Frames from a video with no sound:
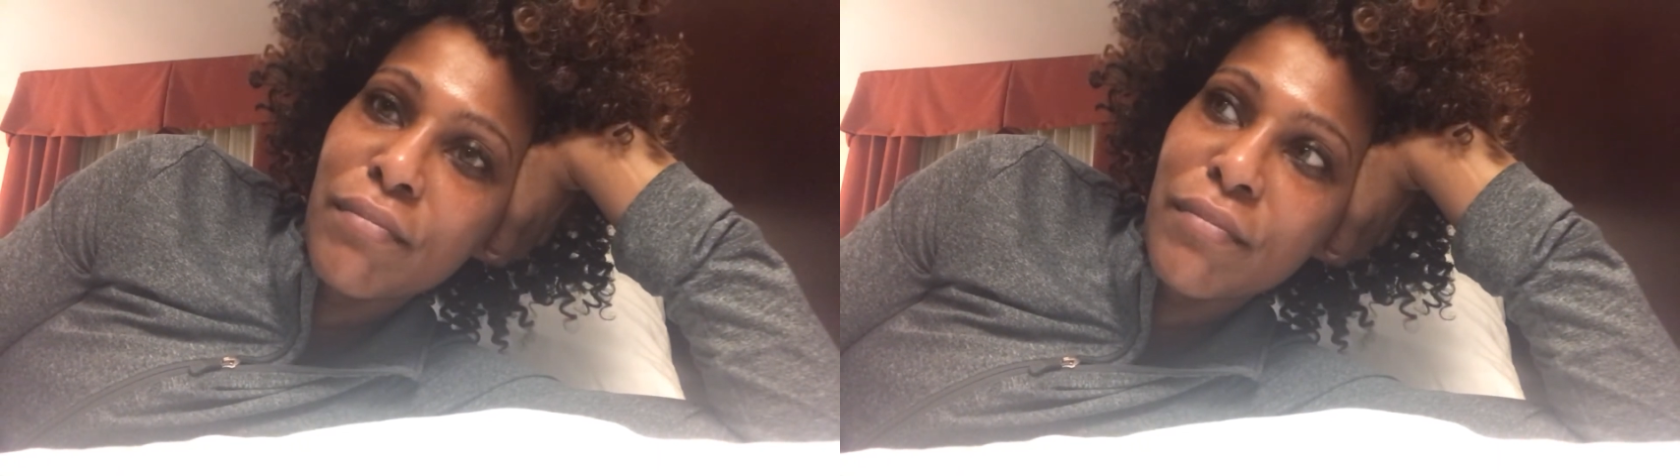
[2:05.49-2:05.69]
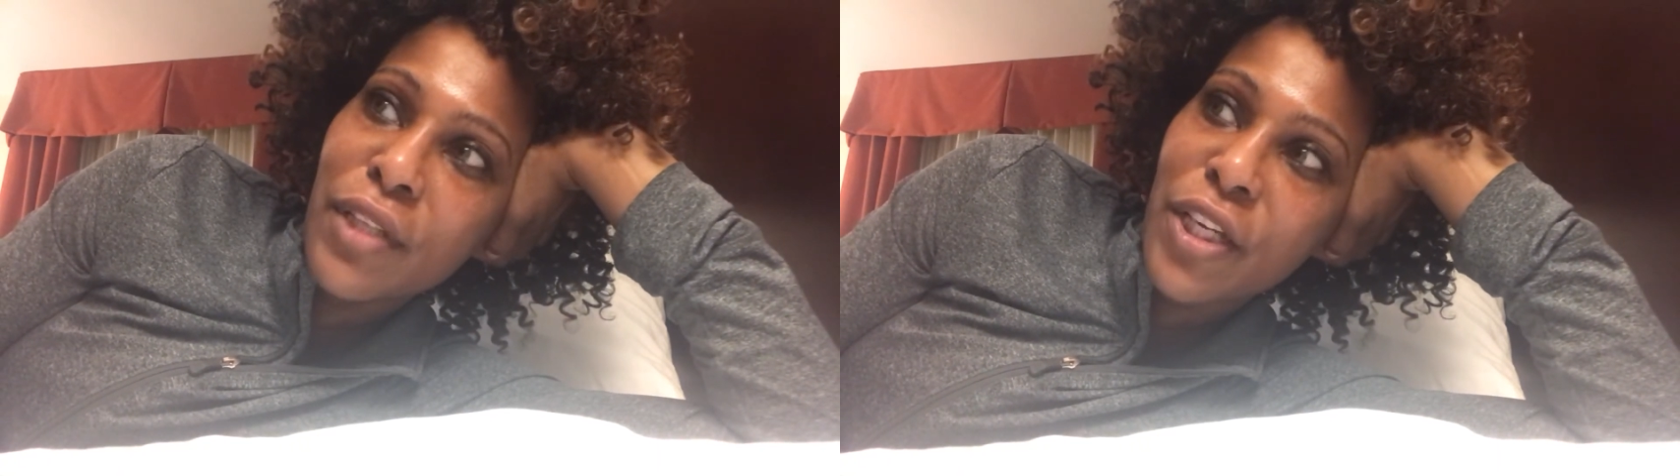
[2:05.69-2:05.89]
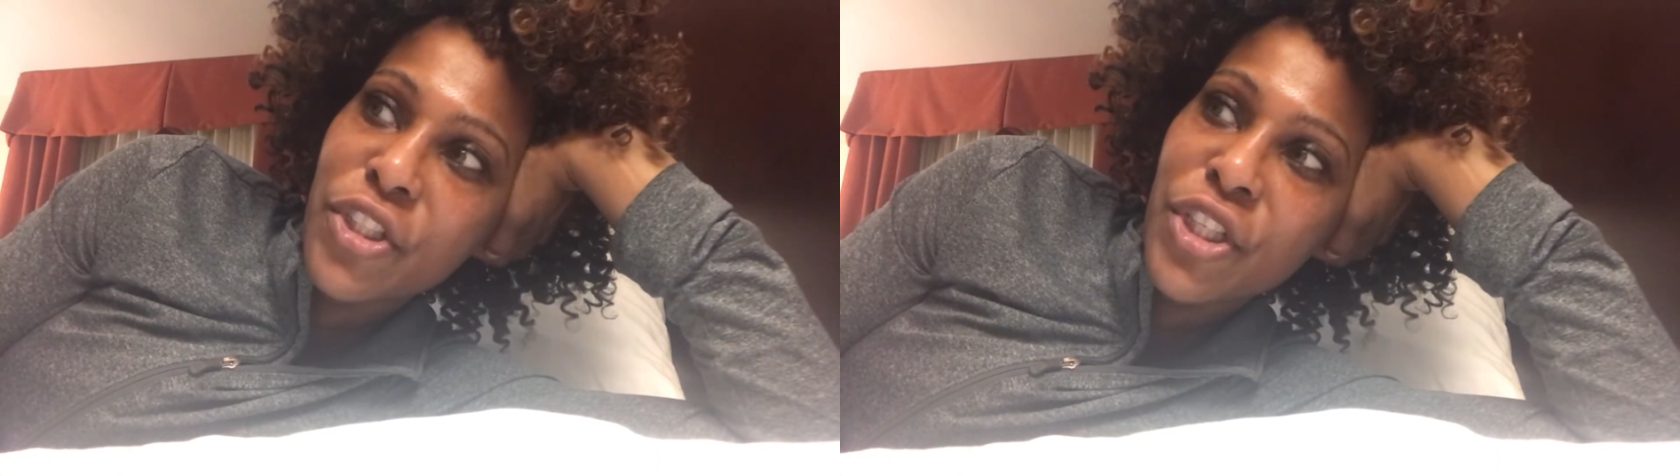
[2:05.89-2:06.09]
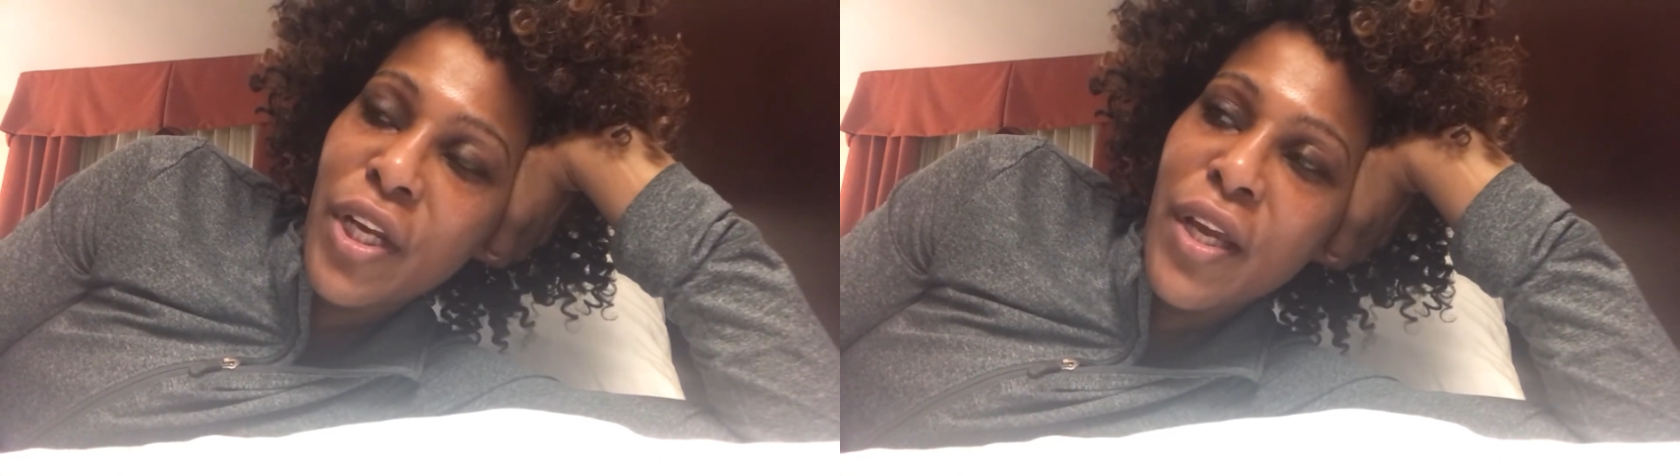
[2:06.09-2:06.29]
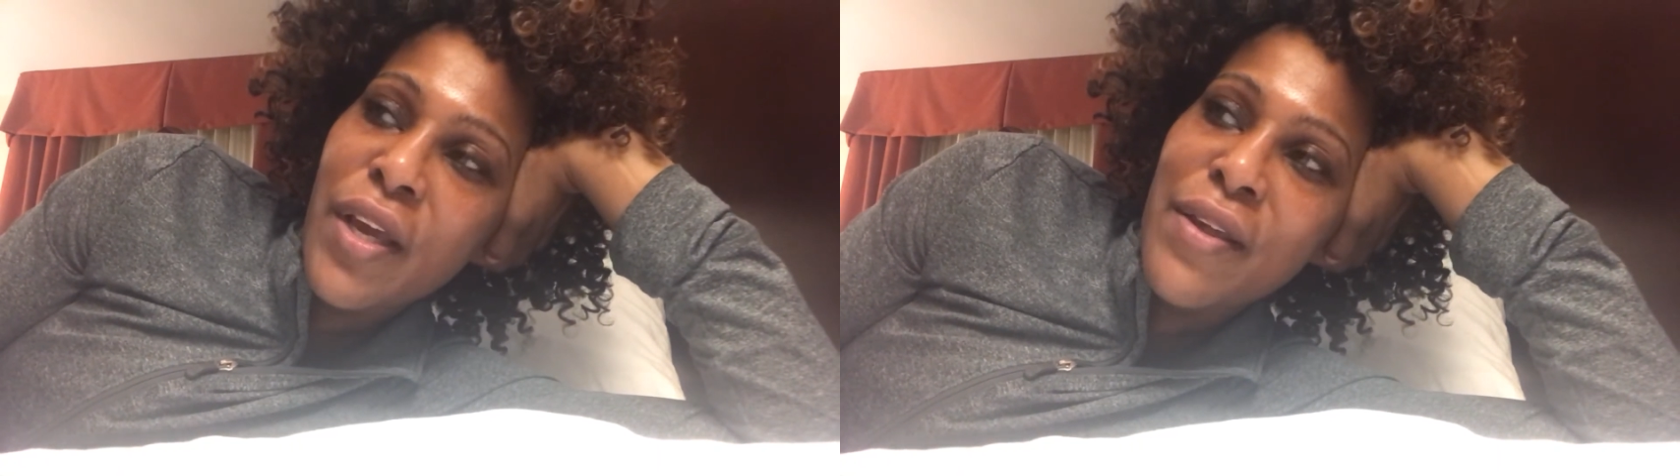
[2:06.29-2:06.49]
lunch
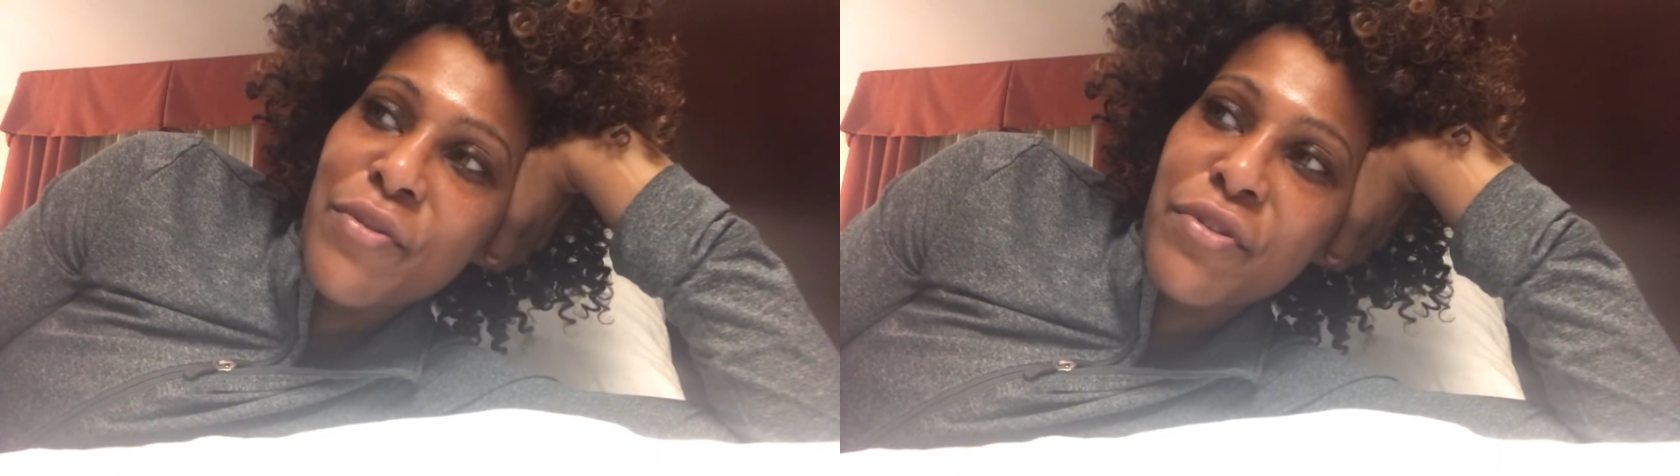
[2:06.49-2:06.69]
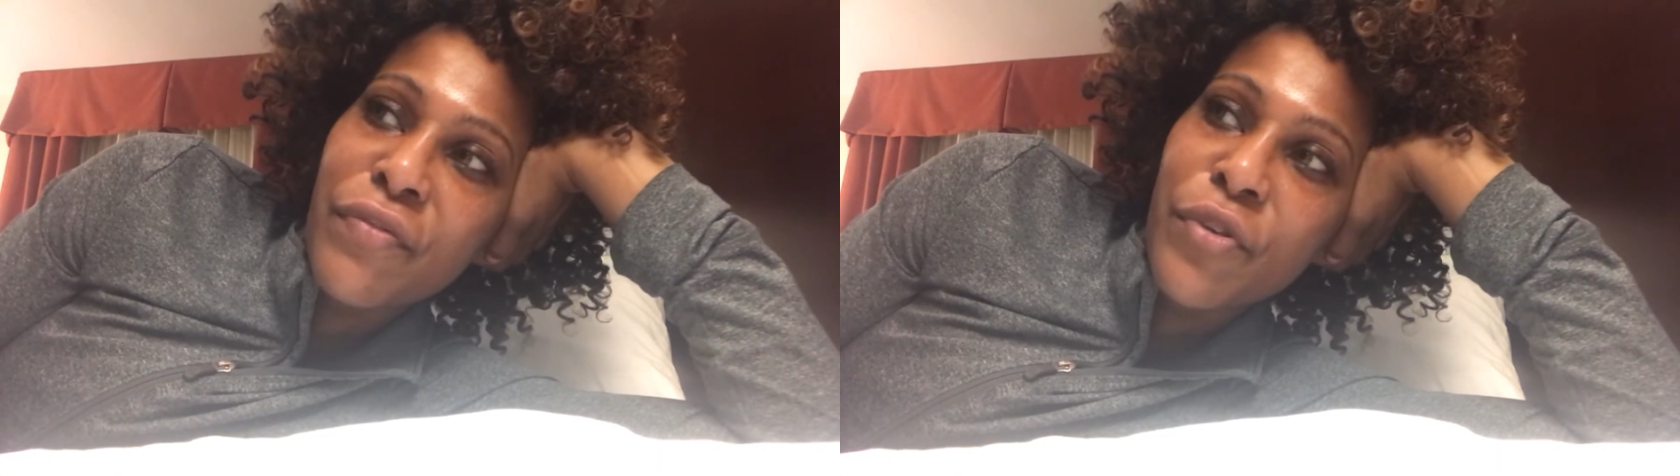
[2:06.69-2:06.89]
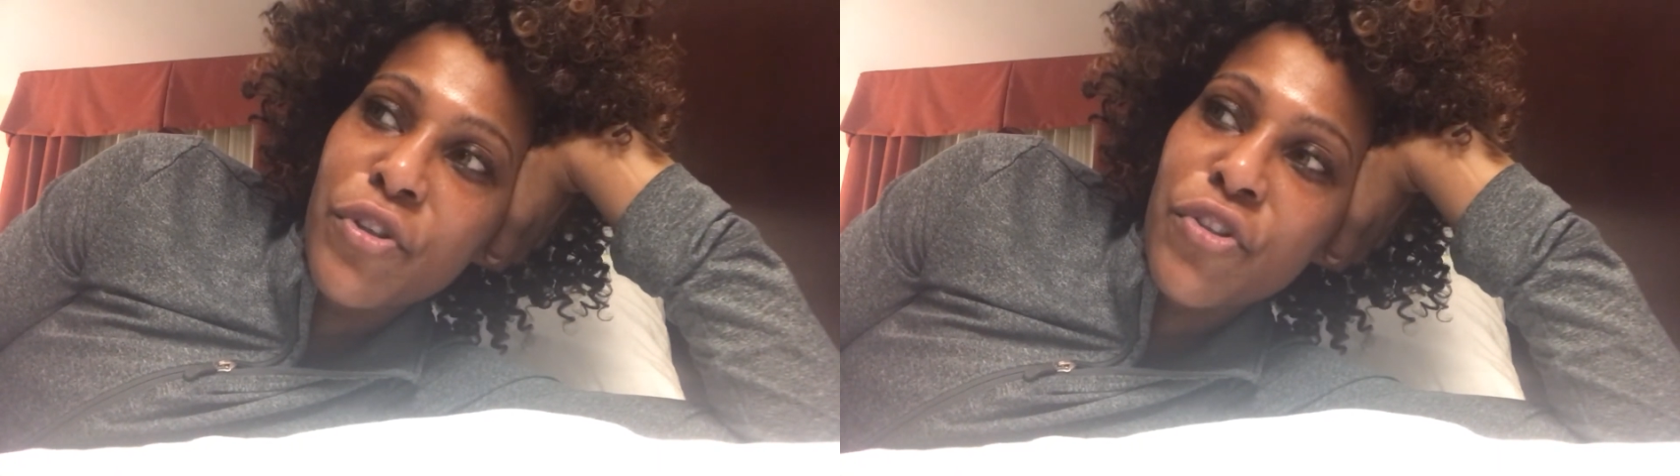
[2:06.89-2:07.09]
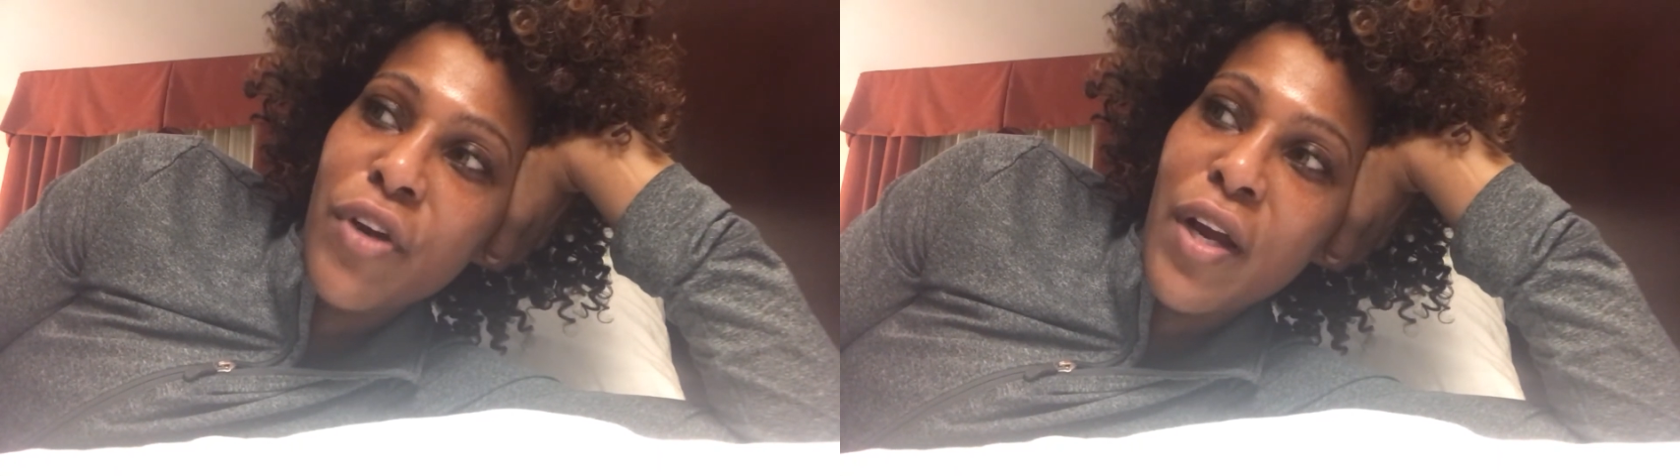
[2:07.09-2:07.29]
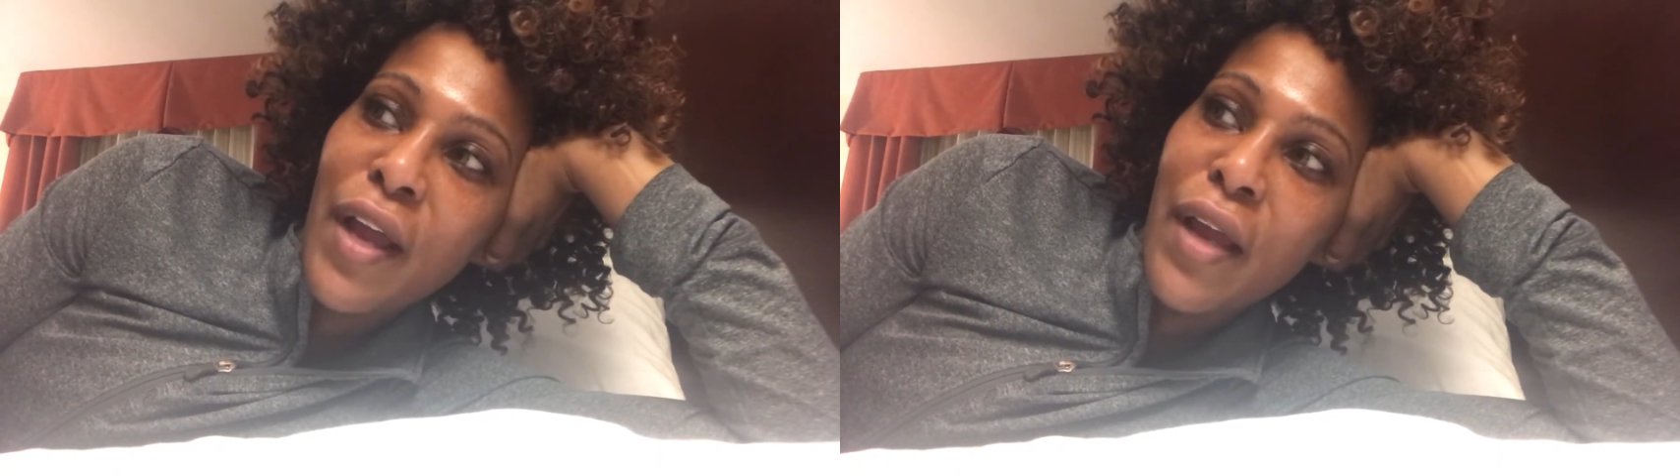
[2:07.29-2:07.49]
was a food truck.